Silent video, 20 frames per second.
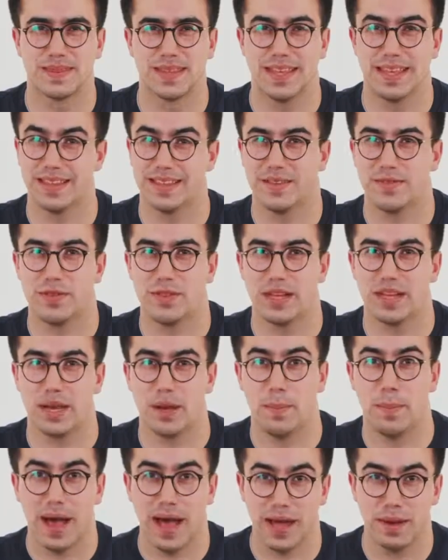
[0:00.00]
Here's everything in
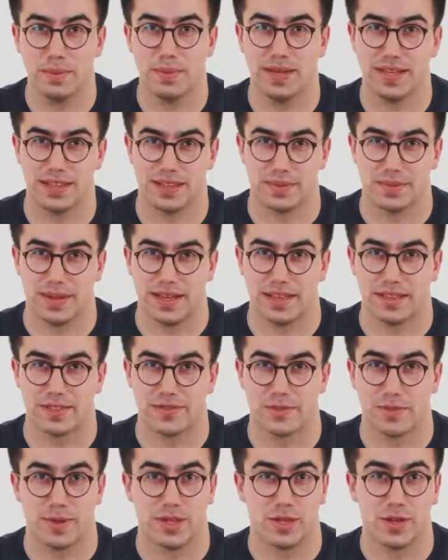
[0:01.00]
a pan pizza base
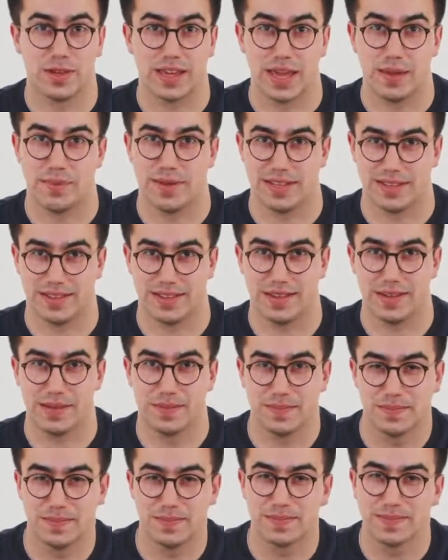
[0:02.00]
from a UK Pizza Hut.
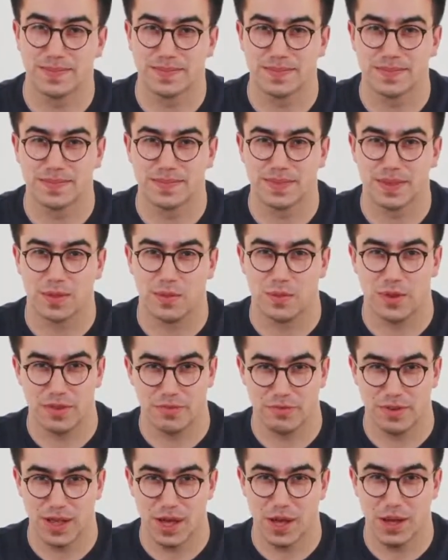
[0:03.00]
Wheat
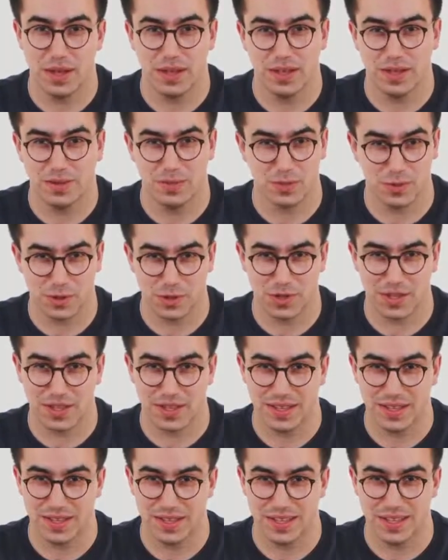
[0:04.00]
flour,
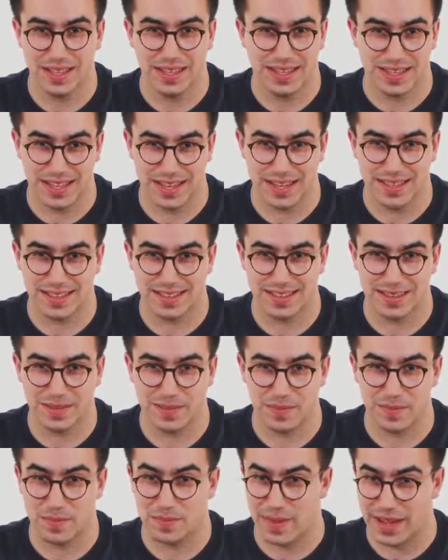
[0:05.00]
water, yeast,
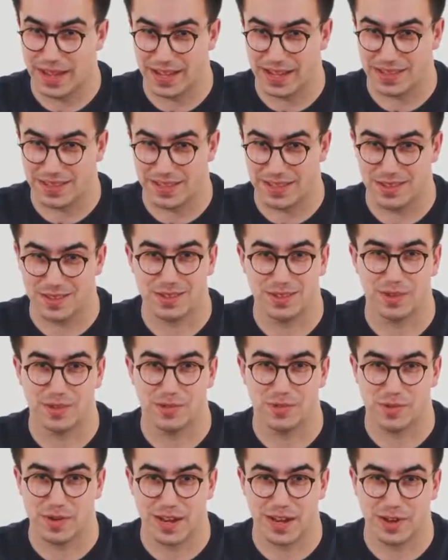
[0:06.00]
baker's yeast,
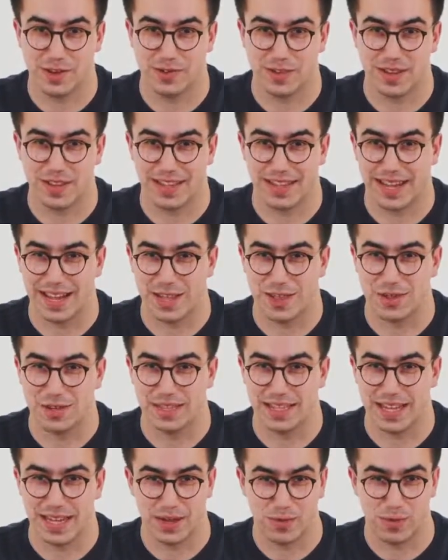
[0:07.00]
rehydrating agent
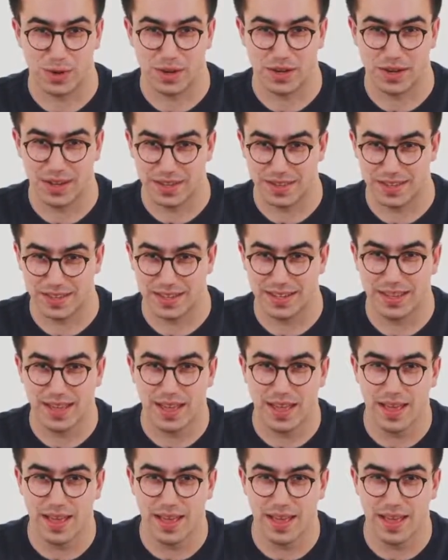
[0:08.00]
E190,